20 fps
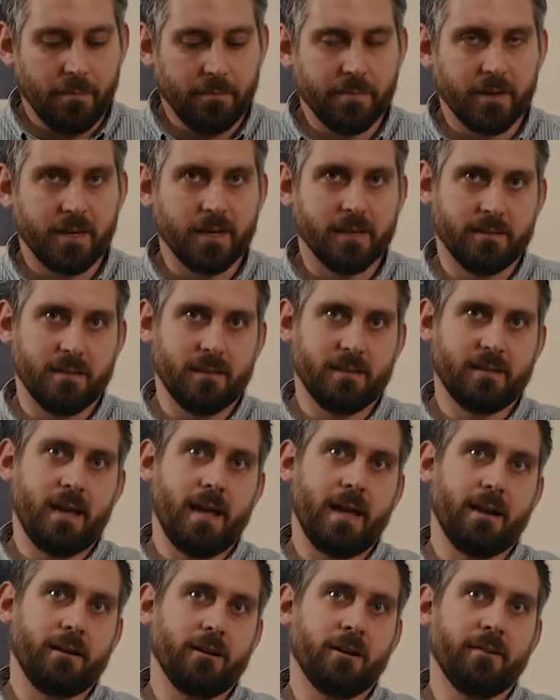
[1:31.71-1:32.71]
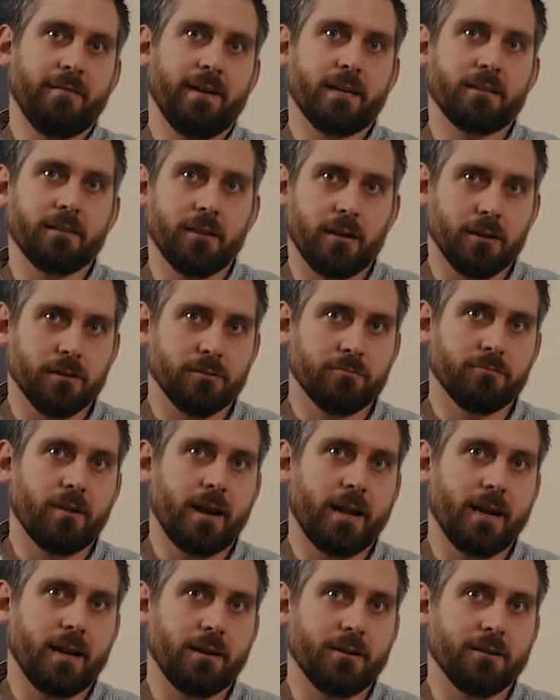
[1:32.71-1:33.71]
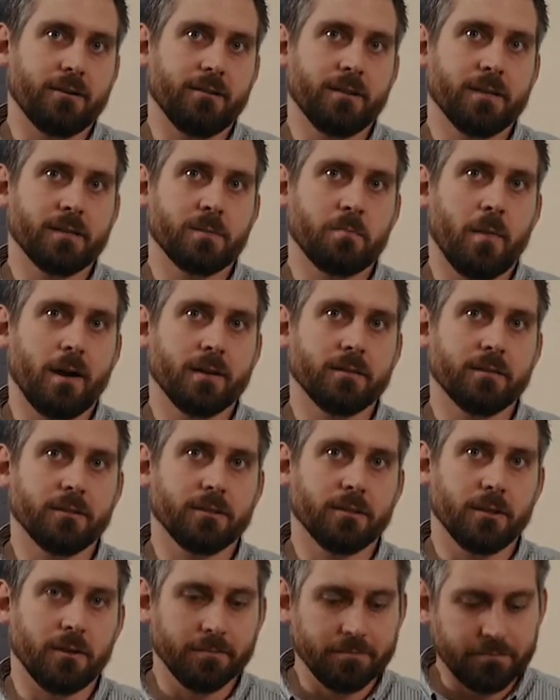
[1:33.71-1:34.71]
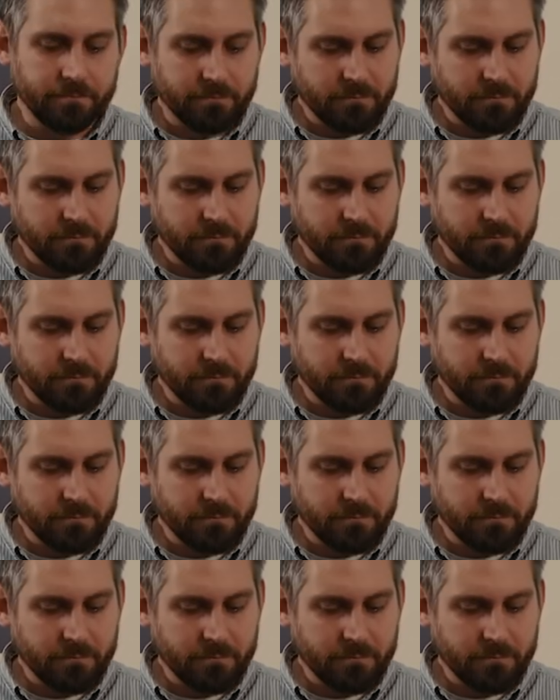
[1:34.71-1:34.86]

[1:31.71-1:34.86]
because the sciatic nerve actually goes right under this muscle. So